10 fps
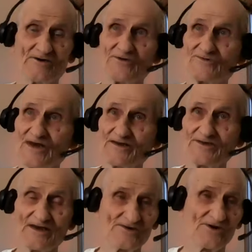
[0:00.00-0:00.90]
you take
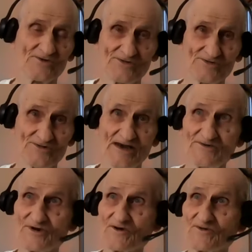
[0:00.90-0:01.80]
the indoles and
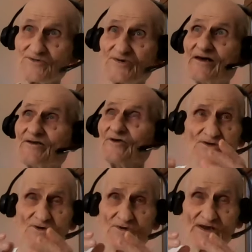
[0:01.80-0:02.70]
scatols, and
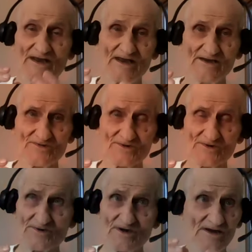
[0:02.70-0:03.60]
you can
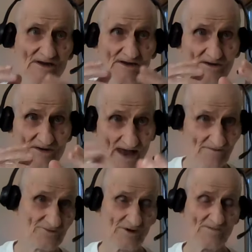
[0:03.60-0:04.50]
either
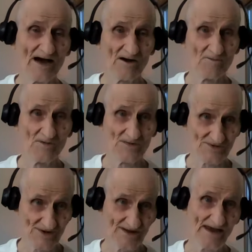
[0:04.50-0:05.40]
have 3 bowel
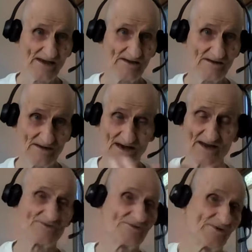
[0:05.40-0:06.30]
movements a day,
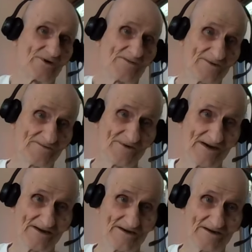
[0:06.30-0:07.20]
and as a
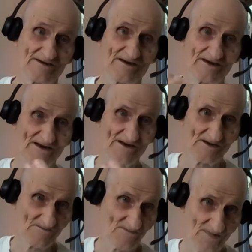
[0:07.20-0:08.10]
tryptophan,
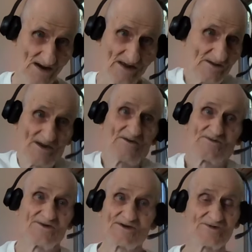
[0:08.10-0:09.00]

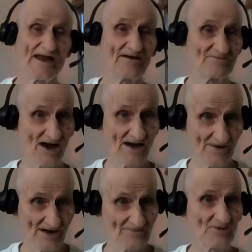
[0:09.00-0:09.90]
it doesn't have time
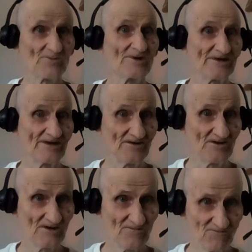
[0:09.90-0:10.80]
enough to really
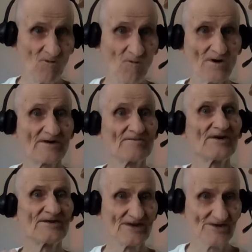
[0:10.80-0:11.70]
form
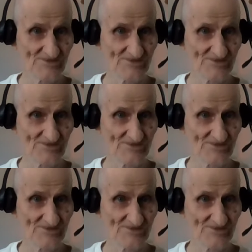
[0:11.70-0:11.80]
these